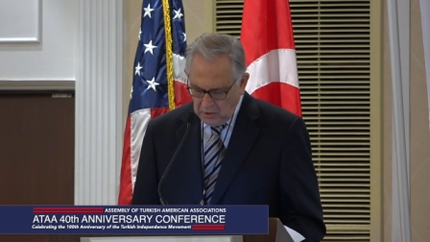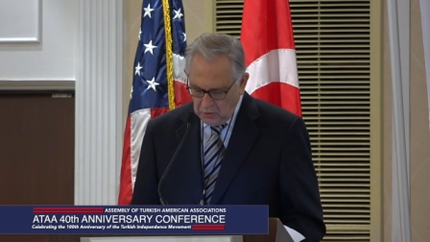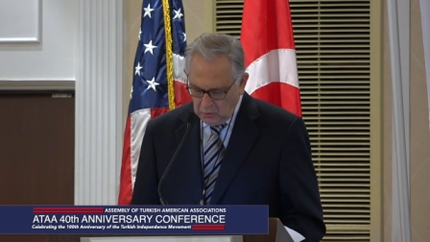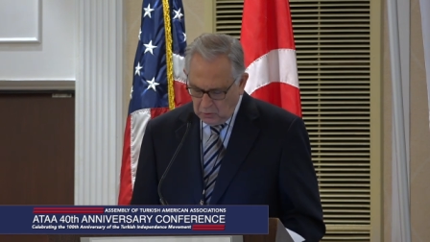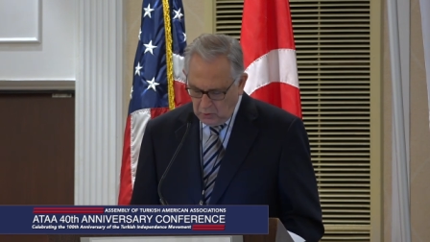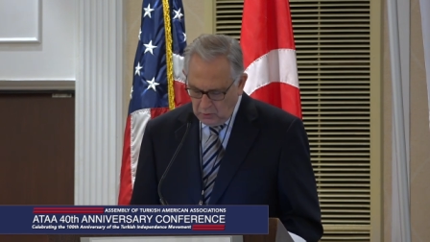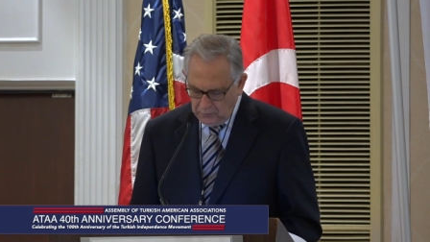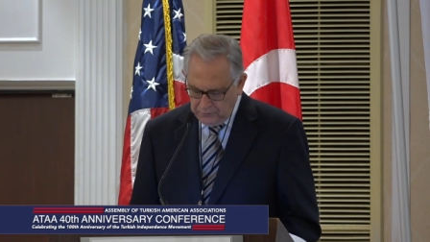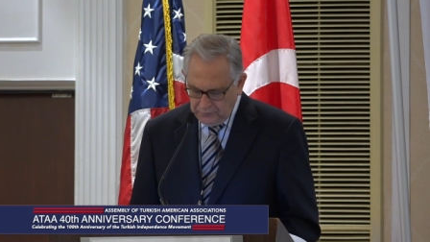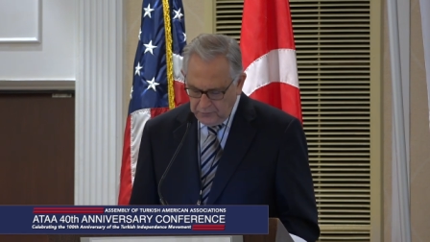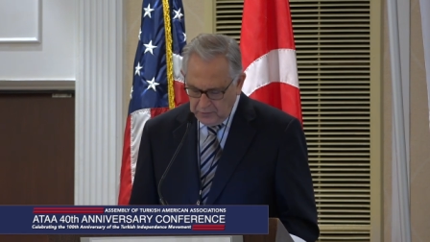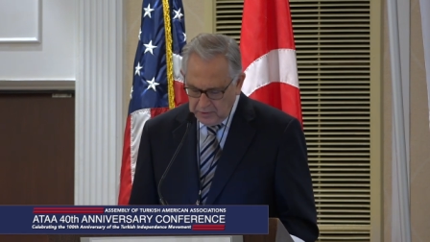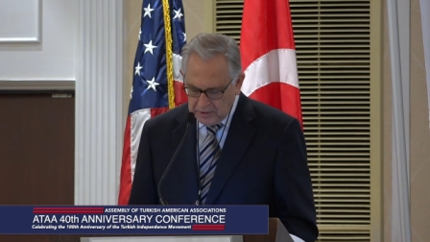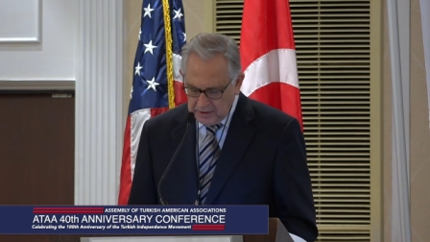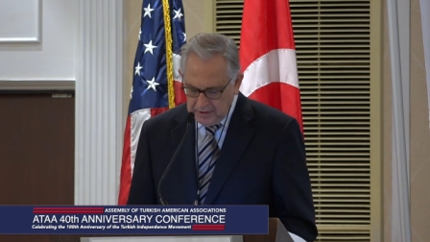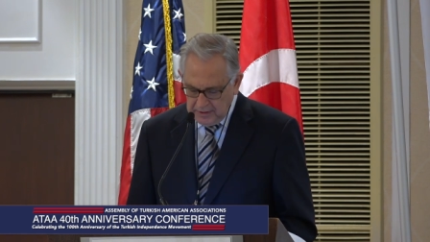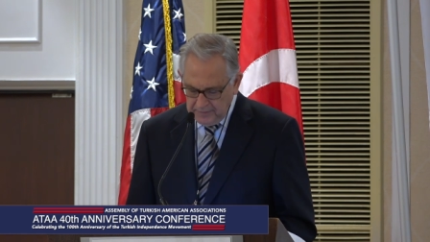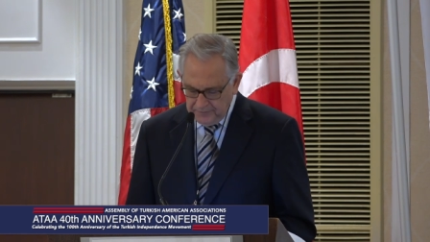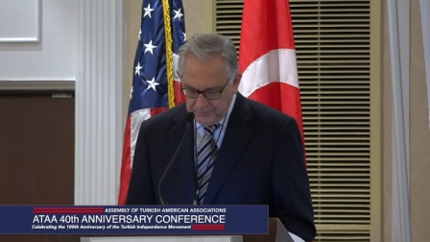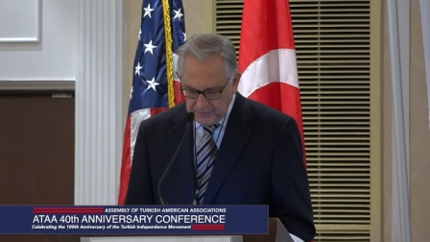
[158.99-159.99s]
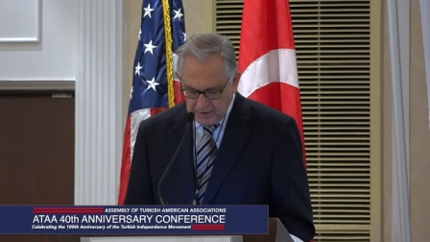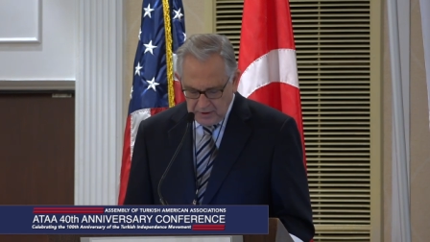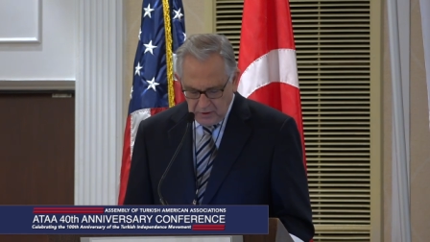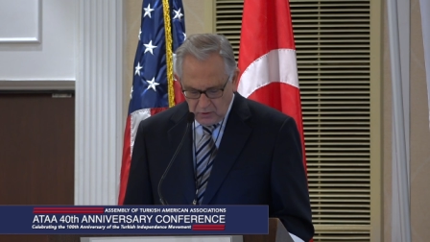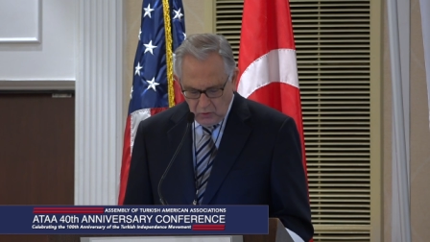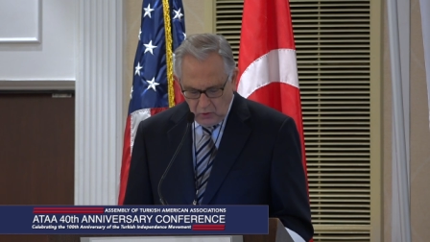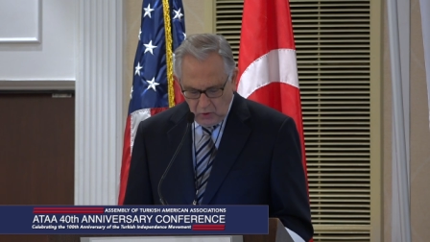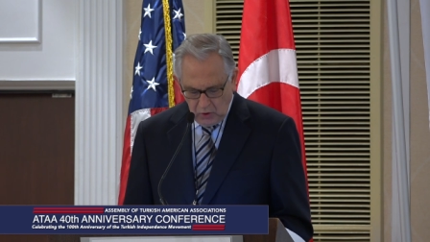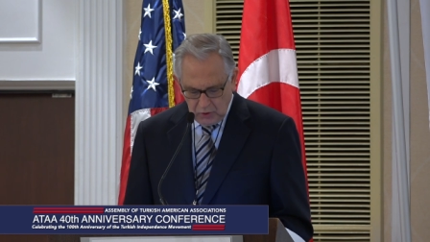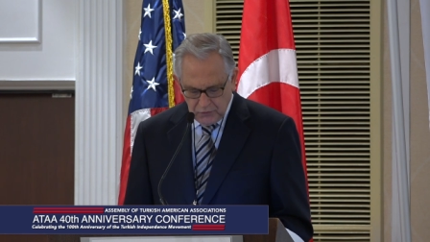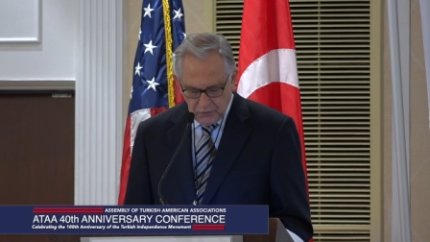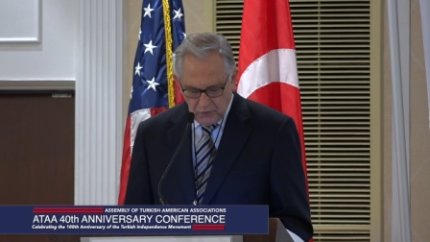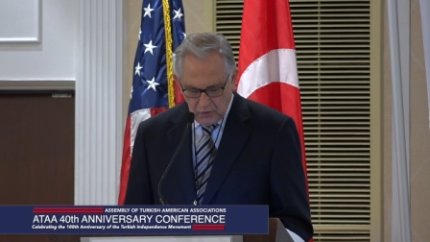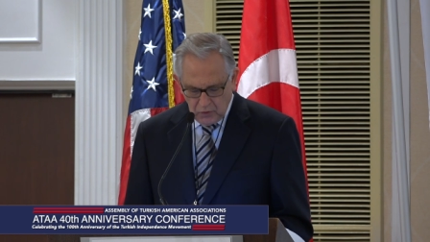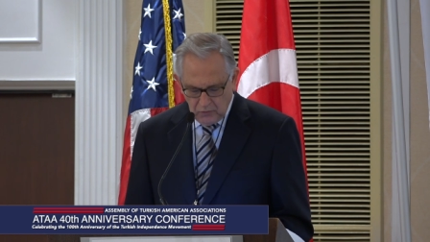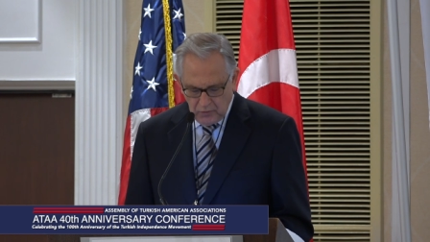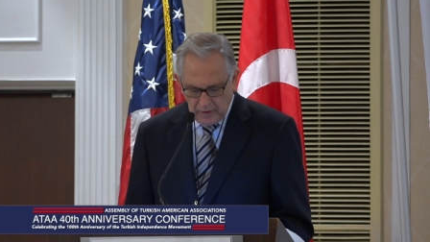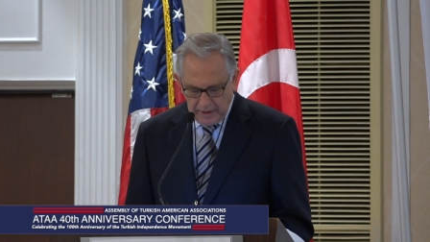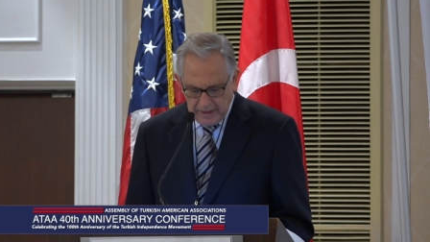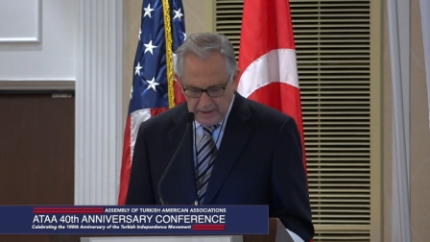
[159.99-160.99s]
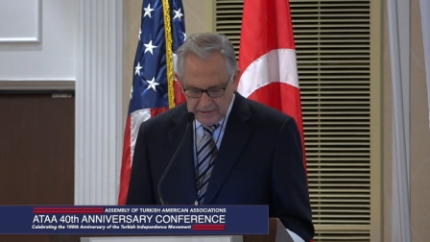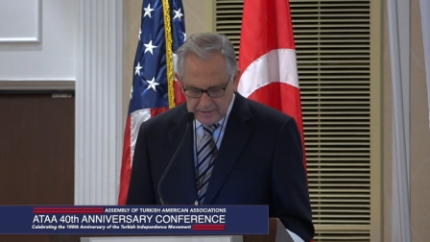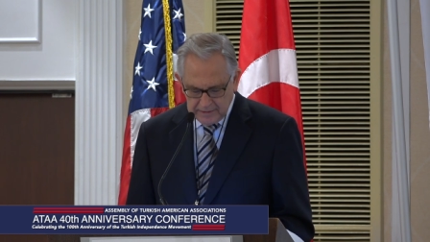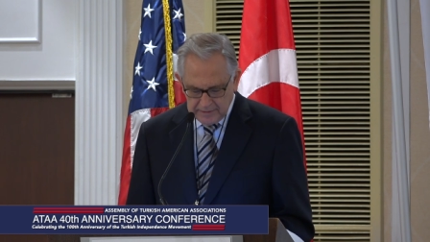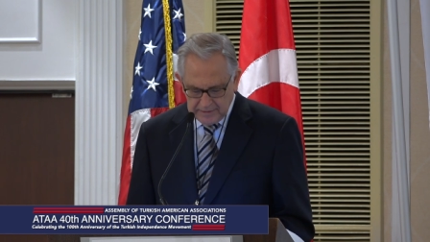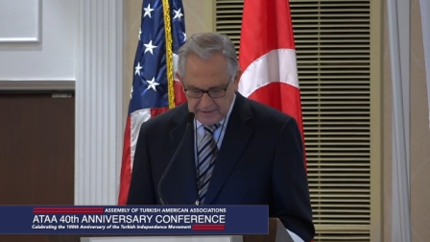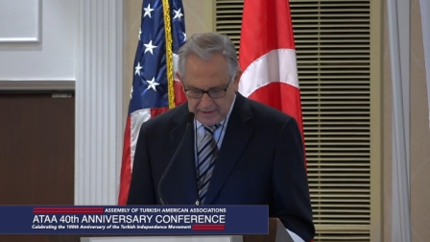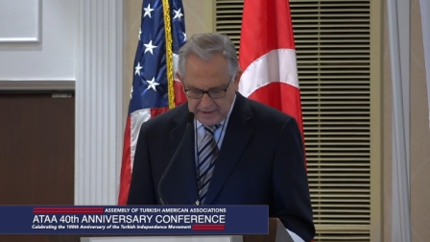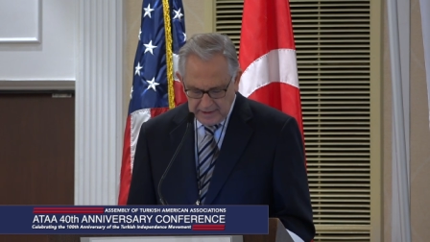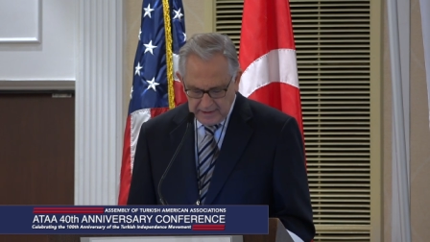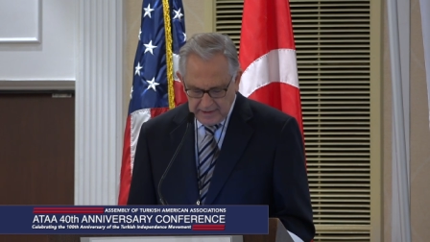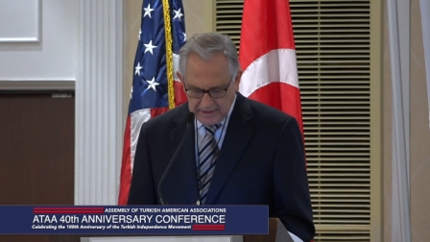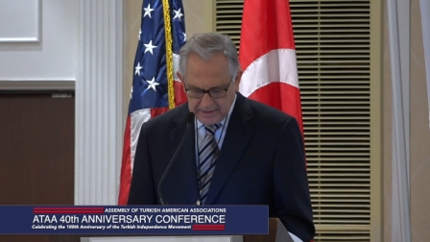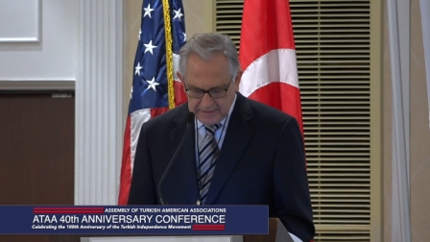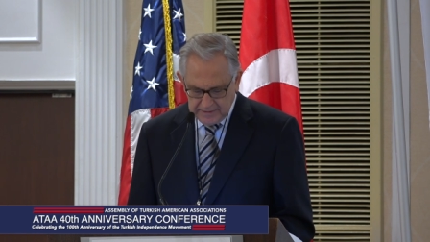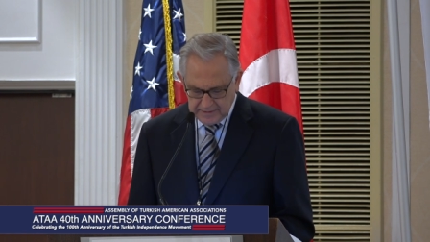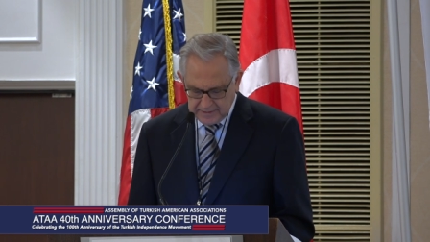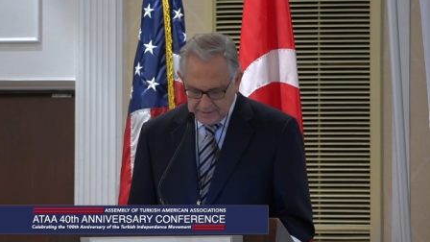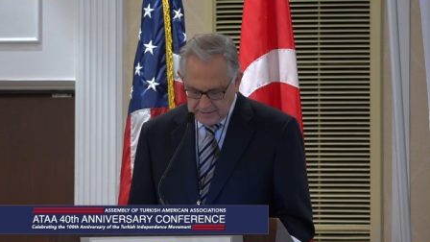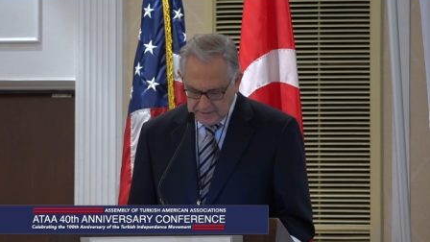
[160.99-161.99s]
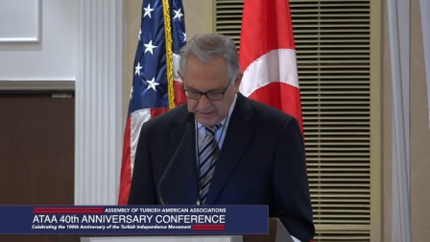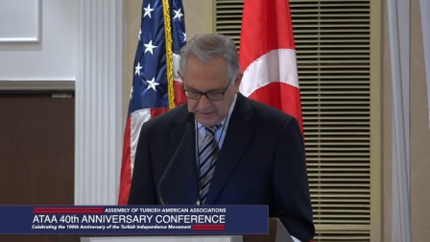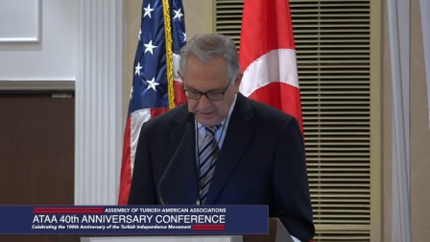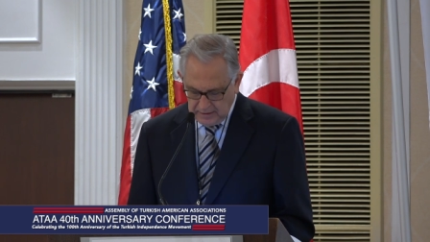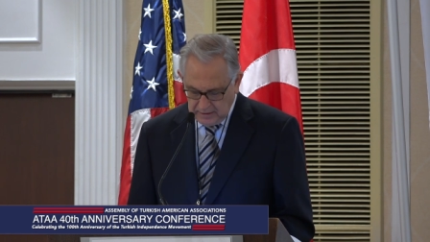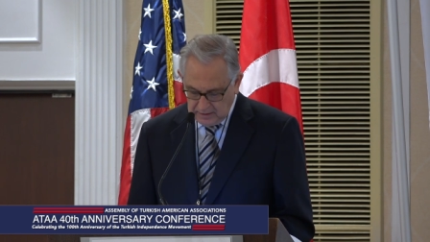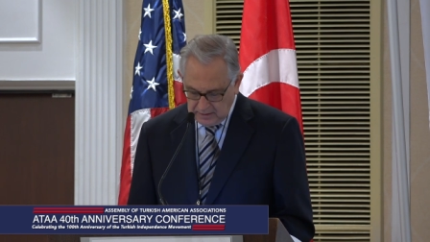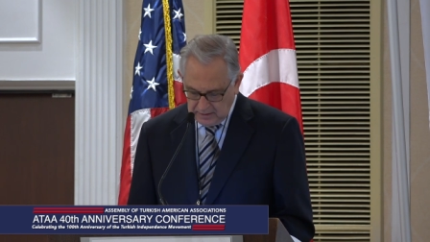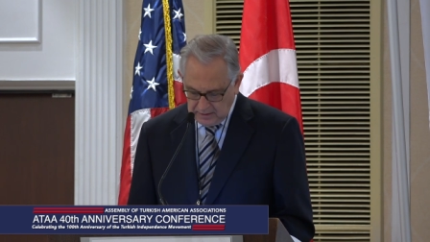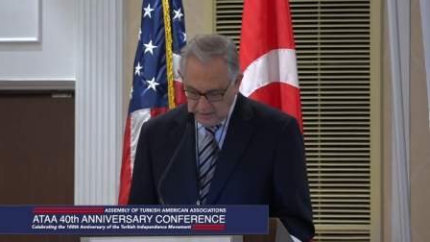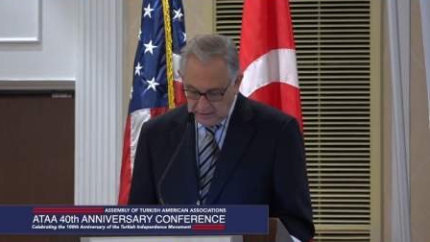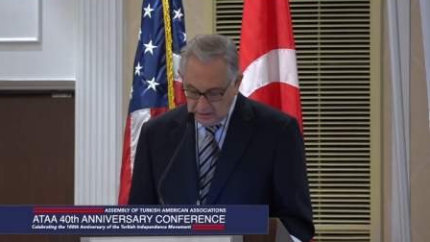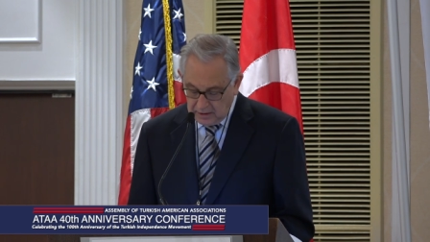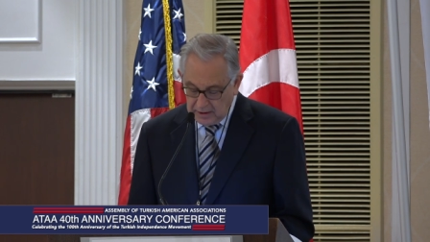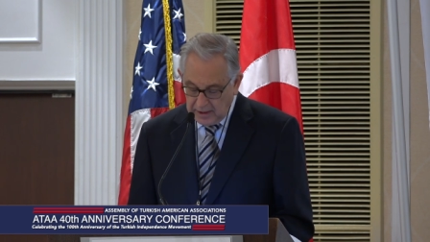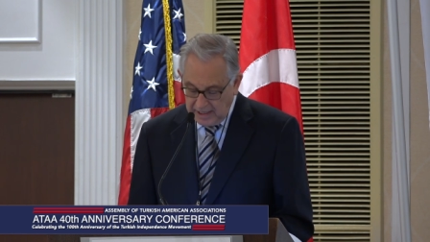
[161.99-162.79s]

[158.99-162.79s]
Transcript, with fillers: Hopefully, calls for violence against uh,